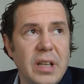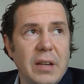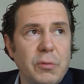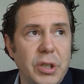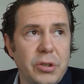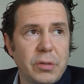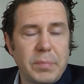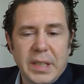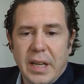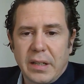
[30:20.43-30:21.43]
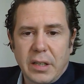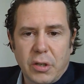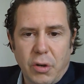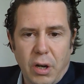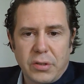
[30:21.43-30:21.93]
that we should be getting
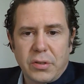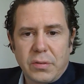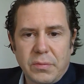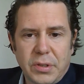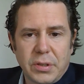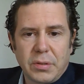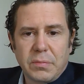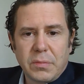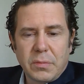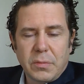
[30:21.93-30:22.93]
across to